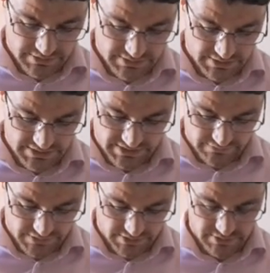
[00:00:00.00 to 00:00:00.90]
So let's
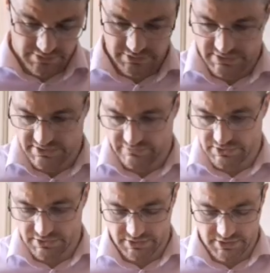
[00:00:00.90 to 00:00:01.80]
have a
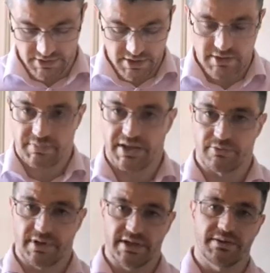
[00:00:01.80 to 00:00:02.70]
look. By
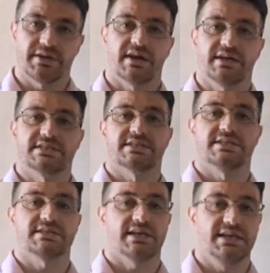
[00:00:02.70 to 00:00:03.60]
the way, guys,
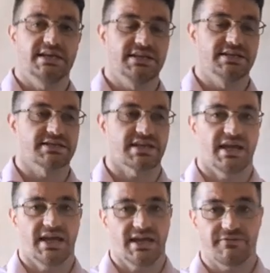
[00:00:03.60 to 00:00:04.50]
this is
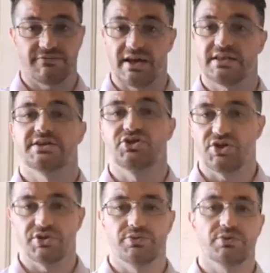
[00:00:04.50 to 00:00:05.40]
a fairly
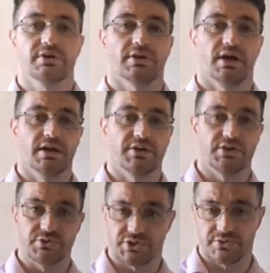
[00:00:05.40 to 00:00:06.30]
new
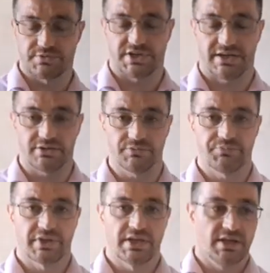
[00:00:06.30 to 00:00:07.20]
YouTube
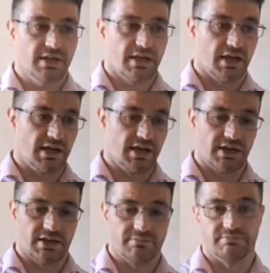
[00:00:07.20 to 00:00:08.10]
channel.
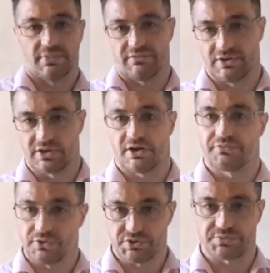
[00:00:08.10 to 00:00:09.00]
I've only got
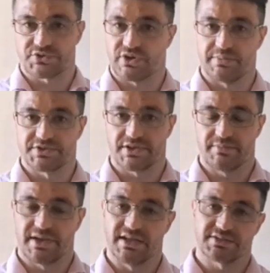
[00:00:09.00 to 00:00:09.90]
a few subscribers at the
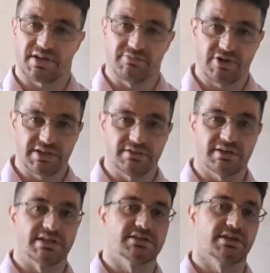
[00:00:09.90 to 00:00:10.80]
minute, so I'm really
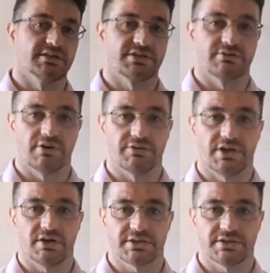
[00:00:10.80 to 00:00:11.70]
looking to grow the
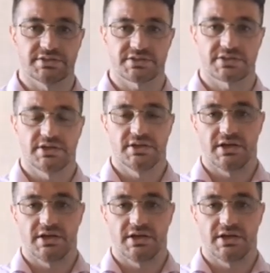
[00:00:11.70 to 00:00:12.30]
audience